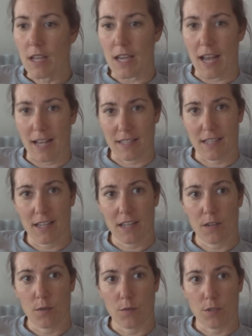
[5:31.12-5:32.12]
It has the
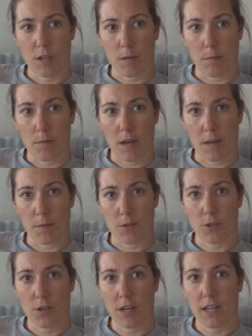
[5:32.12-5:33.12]
Lincoln Audio
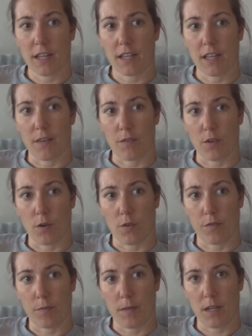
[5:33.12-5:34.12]
animatronic. If you're
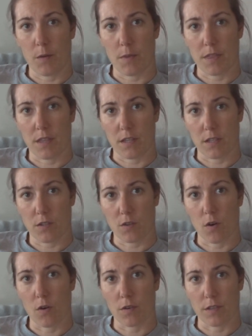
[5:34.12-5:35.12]
familiar with the
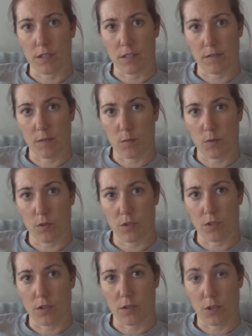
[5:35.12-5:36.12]
song, the Civil War
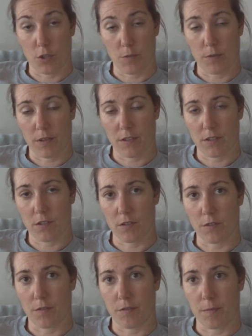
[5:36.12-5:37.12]
song, the Two Brothers
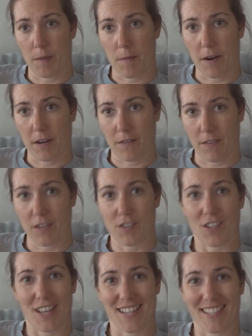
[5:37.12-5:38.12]
song from the American
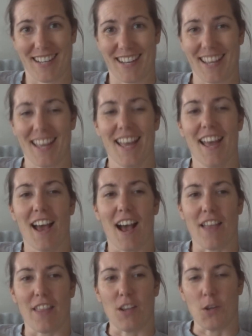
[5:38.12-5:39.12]
Adventure, that's in it.
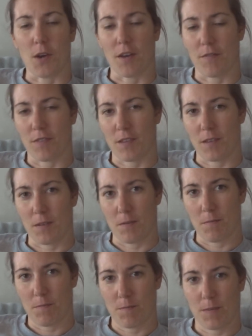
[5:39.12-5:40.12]
And then you have the
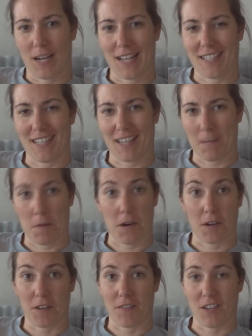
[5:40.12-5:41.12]
classic
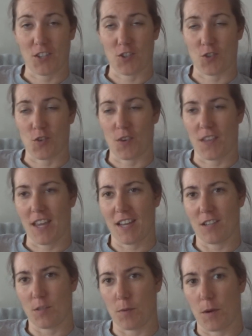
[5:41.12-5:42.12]
American Adventure song at the
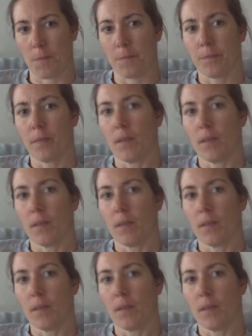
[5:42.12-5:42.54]
end as well.